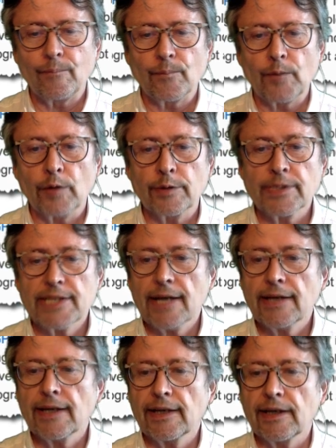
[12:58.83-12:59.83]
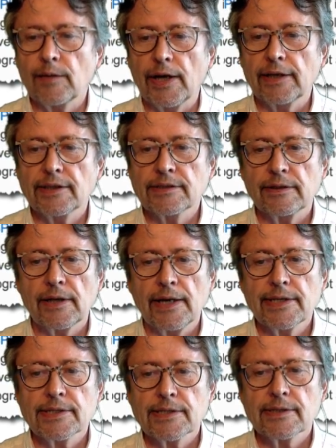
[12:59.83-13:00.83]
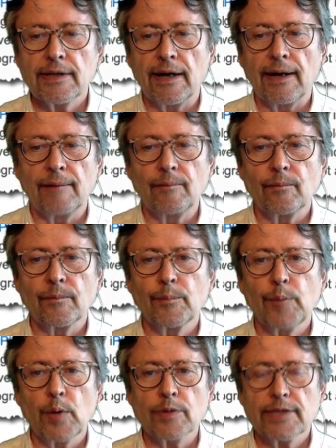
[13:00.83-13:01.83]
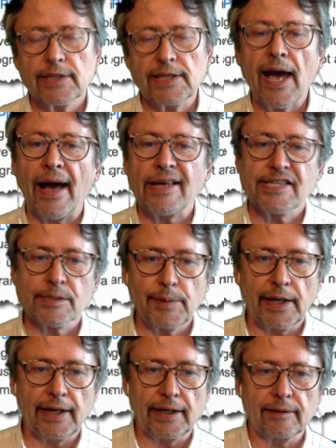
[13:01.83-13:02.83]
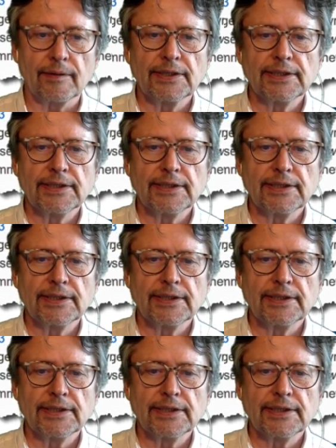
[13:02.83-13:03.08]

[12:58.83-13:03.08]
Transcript: understanding. Anyway, there's a nice post that he has explaining